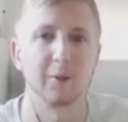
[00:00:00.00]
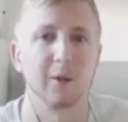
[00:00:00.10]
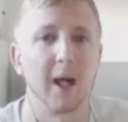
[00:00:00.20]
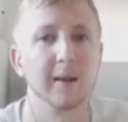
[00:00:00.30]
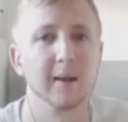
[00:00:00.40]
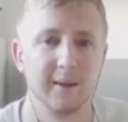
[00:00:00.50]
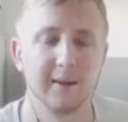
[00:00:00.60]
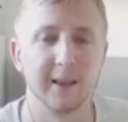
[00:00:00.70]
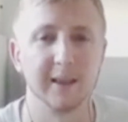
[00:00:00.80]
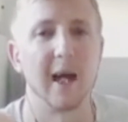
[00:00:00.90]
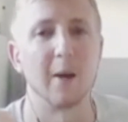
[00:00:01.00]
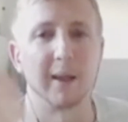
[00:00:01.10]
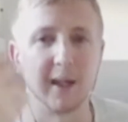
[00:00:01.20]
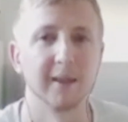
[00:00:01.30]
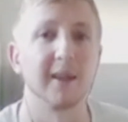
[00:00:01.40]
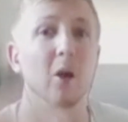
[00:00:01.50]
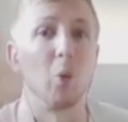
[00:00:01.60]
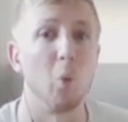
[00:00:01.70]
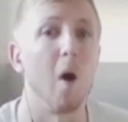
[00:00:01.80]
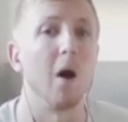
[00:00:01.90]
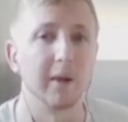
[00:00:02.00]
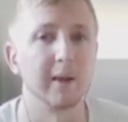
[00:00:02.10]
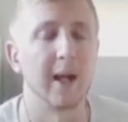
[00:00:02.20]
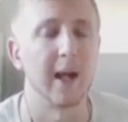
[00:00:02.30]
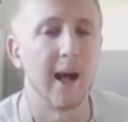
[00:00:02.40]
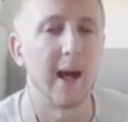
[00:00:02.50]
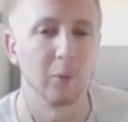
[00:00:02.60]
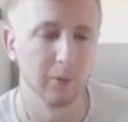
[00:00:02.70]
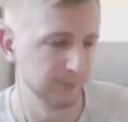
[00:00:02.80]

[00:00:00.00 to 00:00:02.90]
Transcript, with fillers: okay this is how i get to the what and the how